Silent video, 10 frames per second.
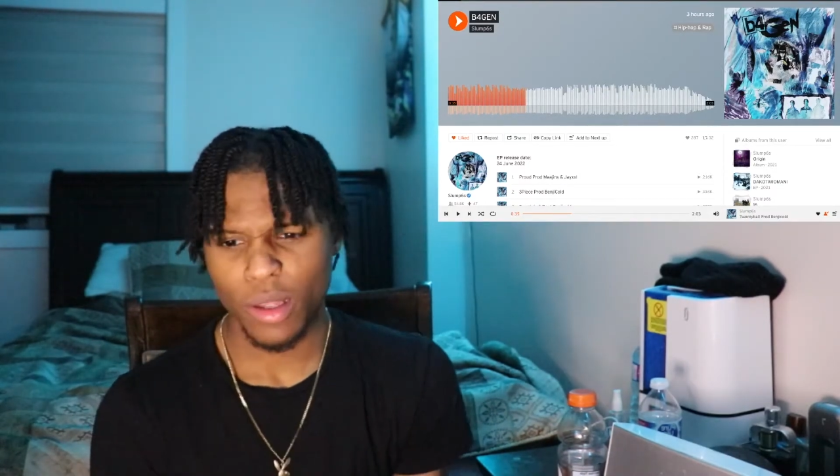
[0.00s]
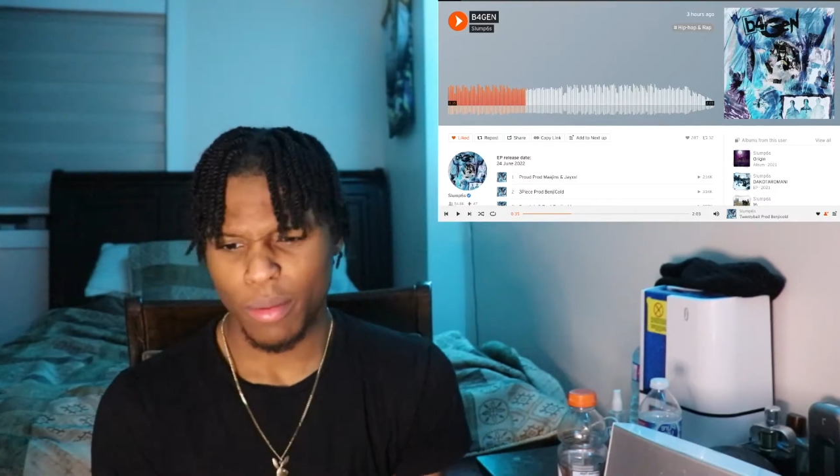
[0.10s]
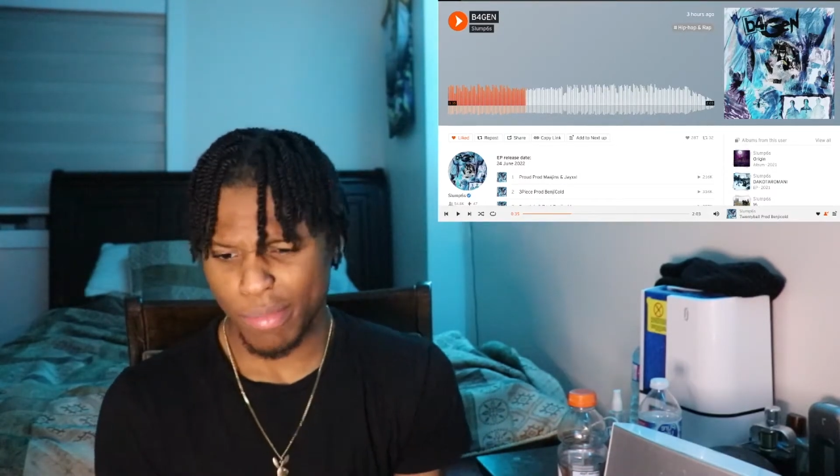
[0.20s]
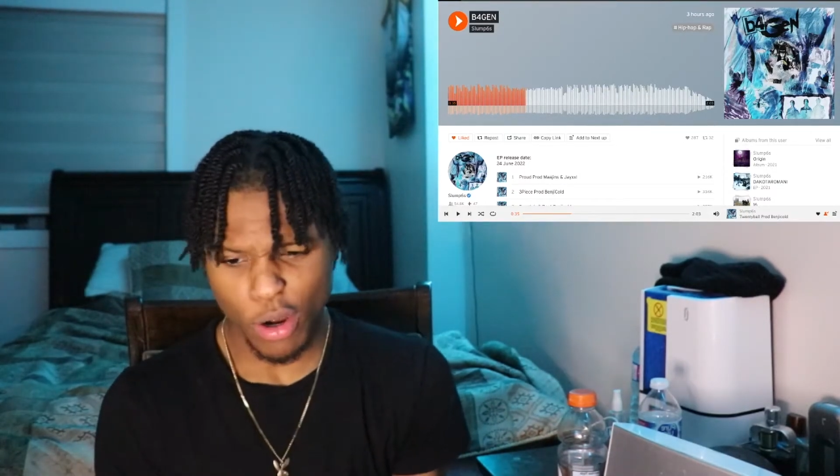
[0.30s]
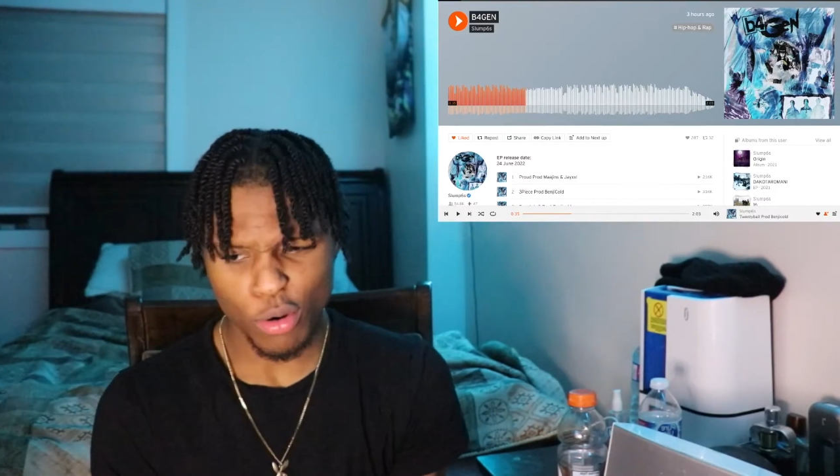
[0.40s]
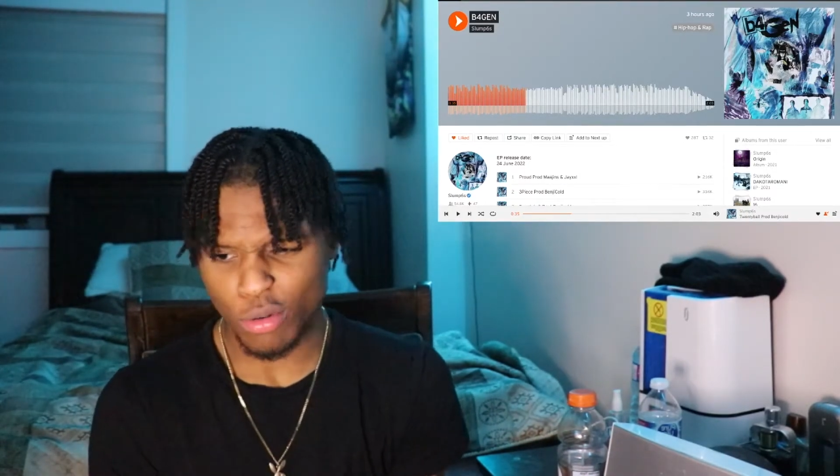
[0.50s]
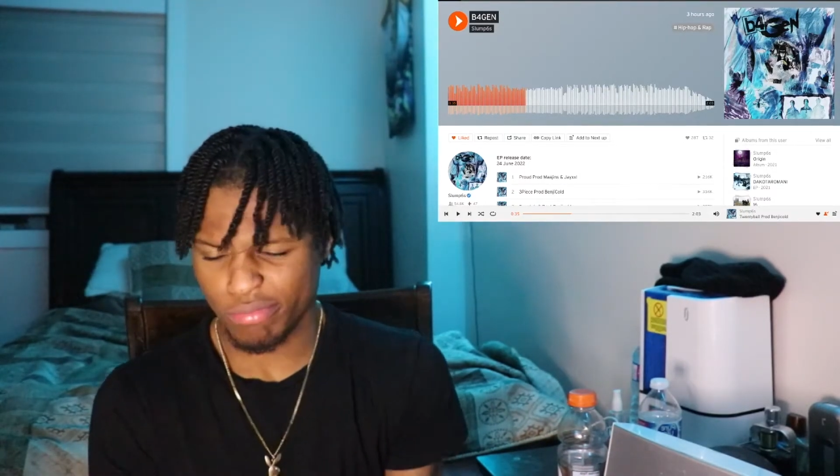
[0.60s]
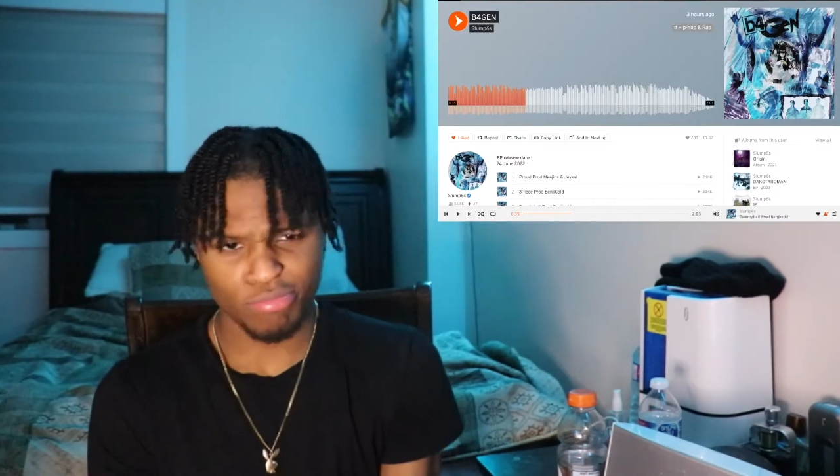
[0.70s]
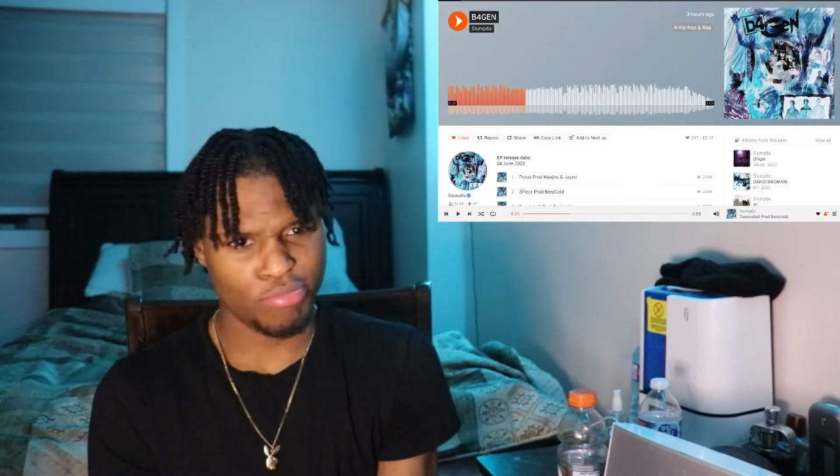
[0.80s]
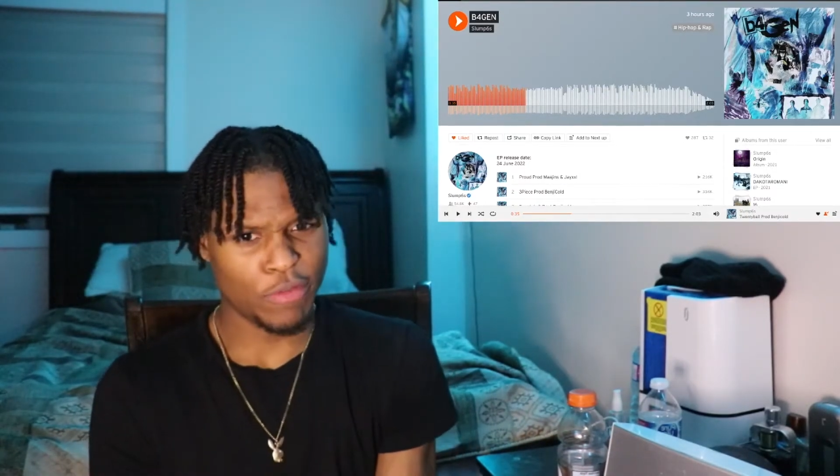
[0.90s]
Bro,
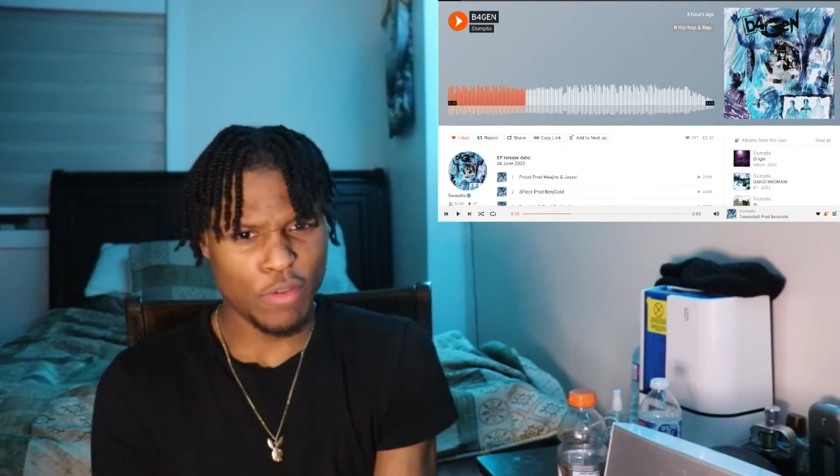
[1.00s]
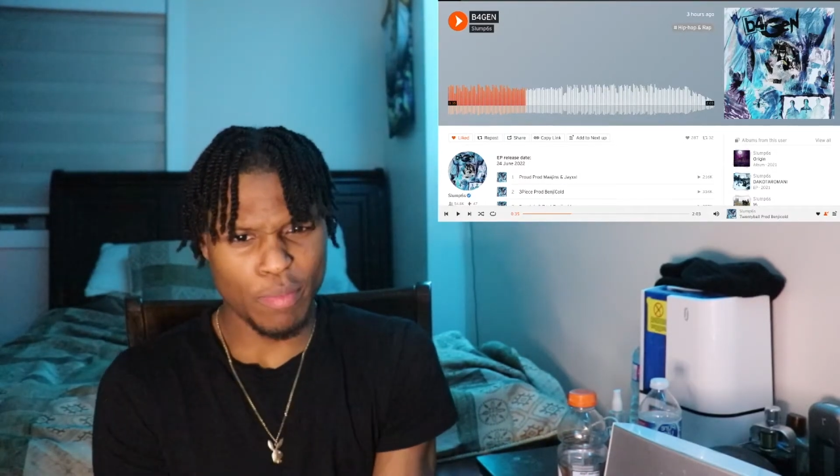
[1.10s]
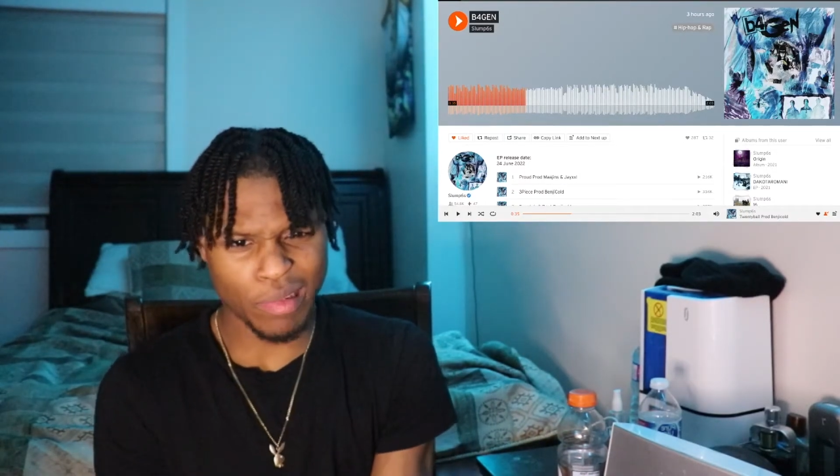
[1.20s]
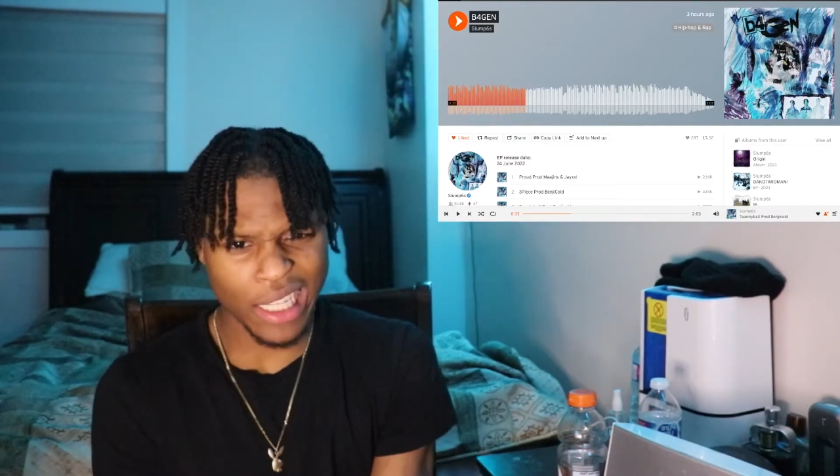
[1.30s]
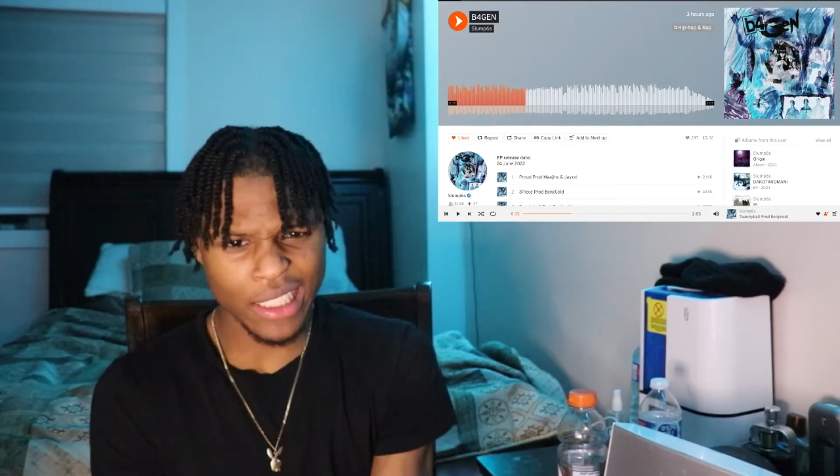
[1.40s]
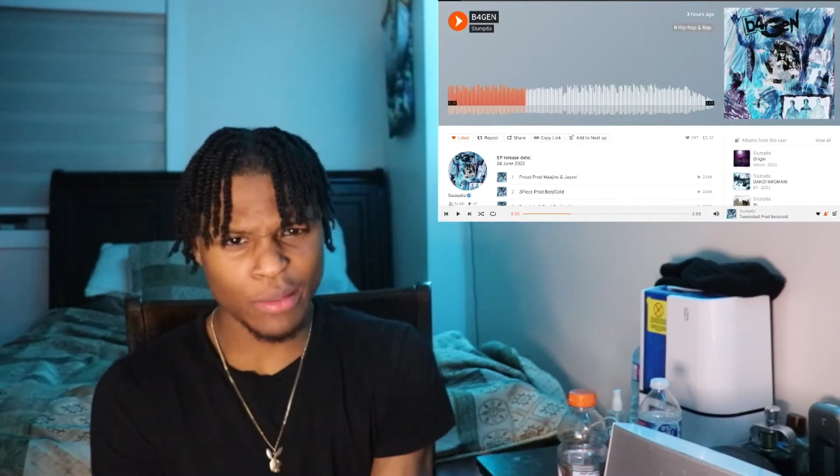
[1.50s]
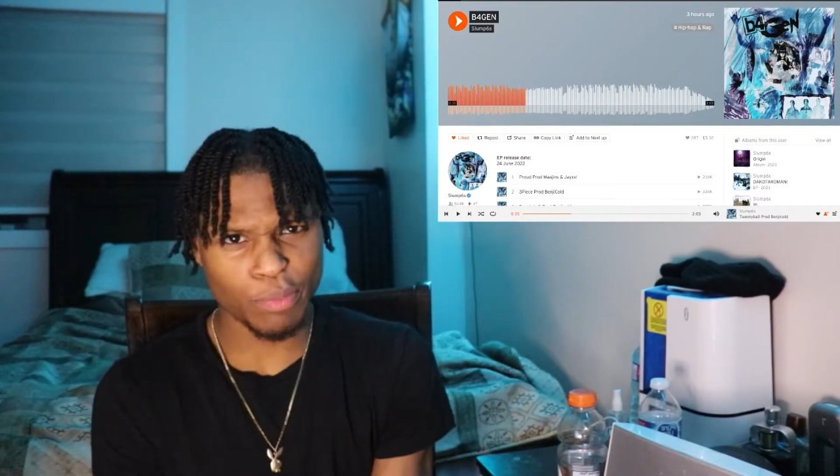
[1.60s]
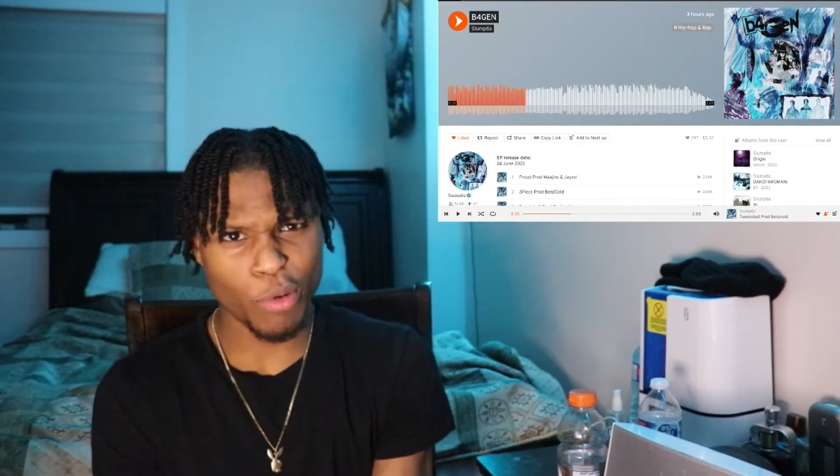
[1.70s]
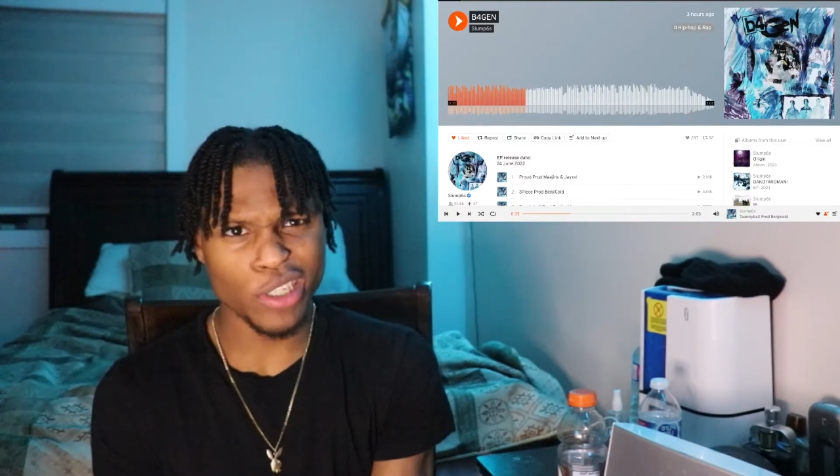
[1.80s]
if you play sports,